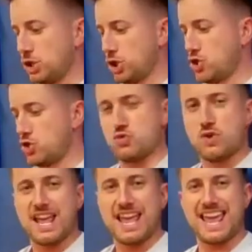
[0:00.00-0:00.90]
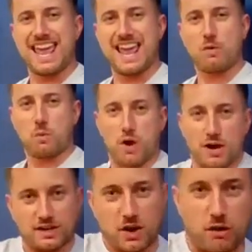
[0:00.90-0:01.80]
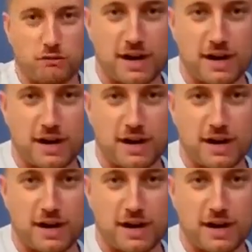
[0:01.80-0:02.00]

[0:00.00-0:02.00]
2, and 1. All